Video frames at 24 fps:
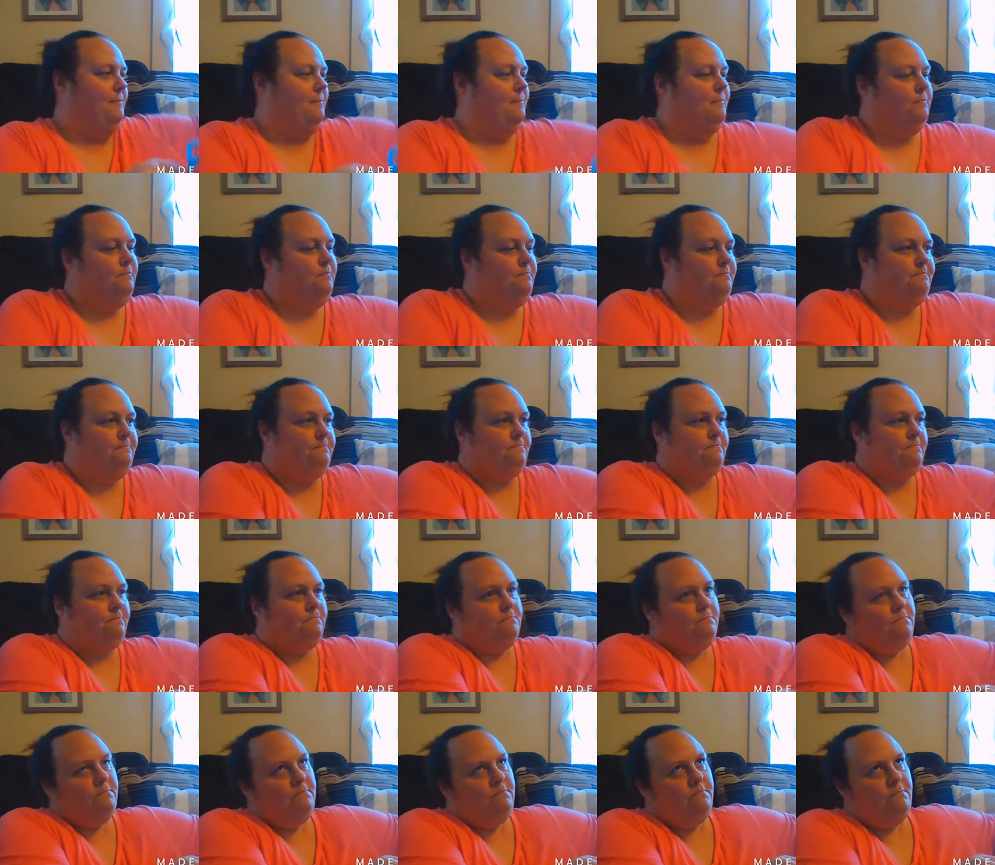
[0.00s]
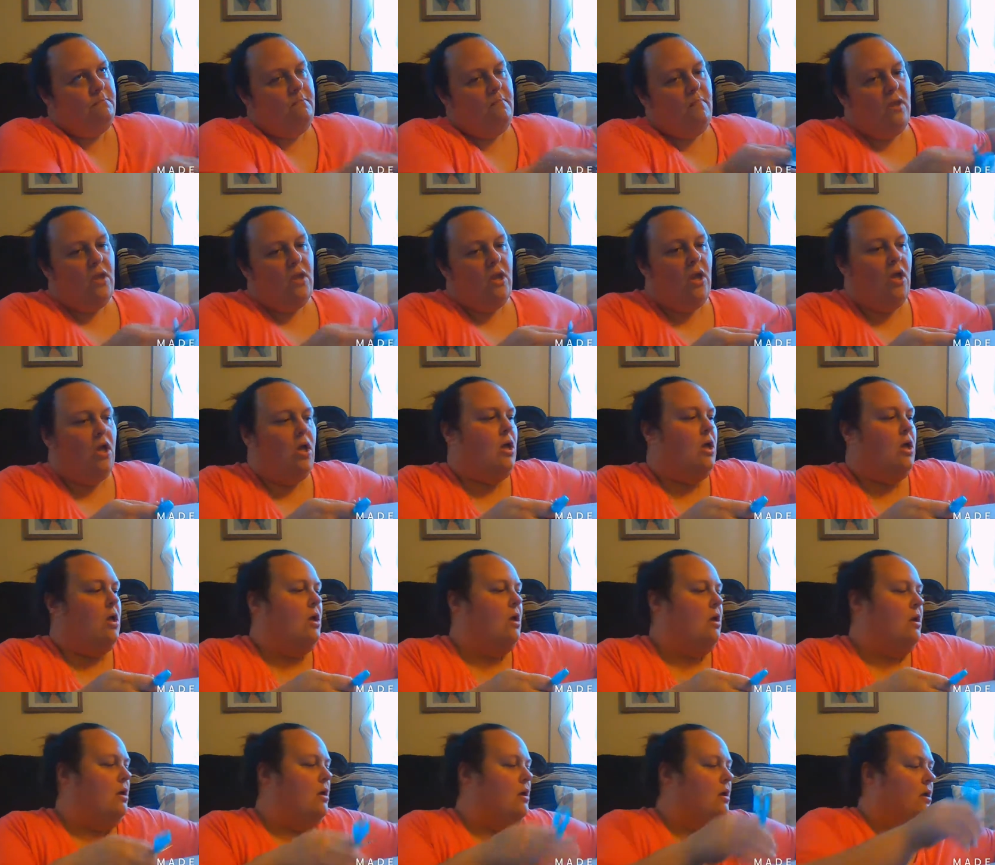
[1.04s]

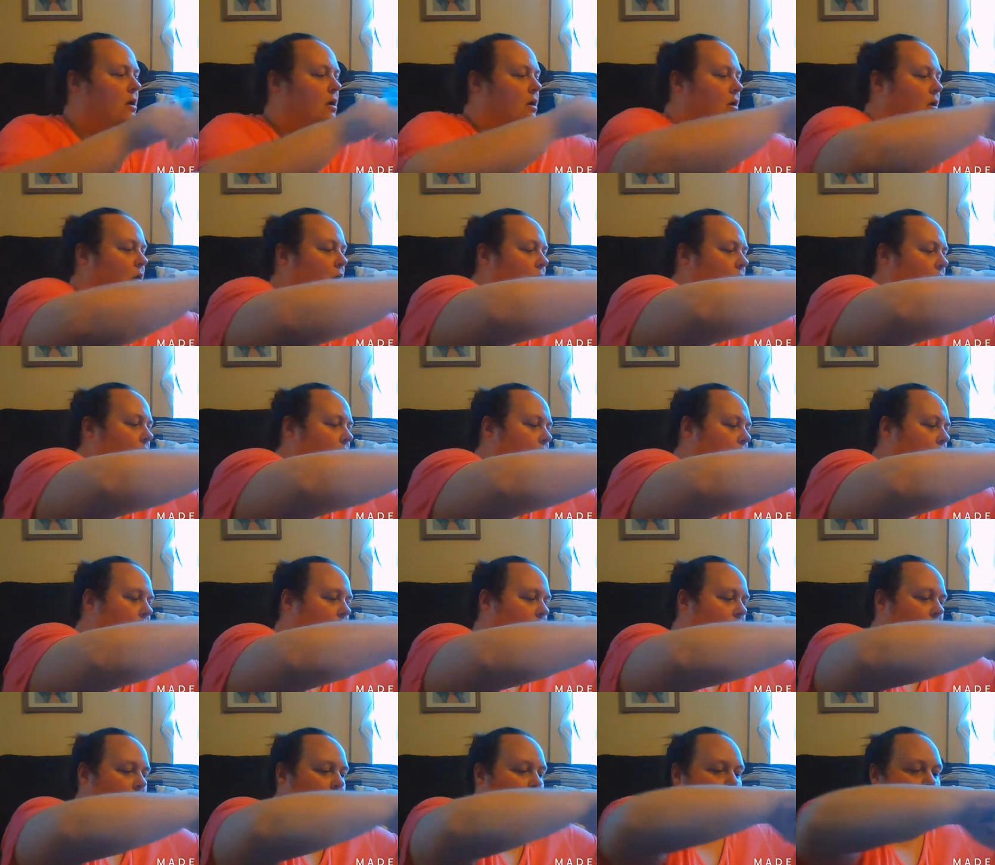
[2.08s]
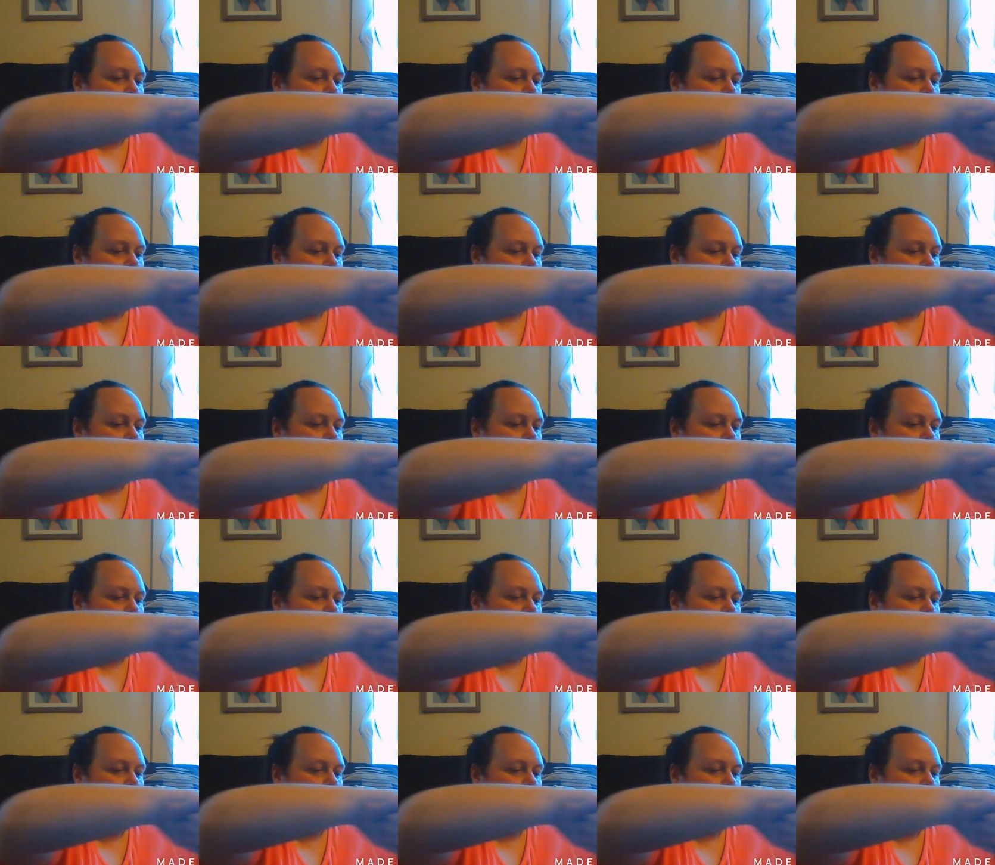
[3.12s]
(no one is talking)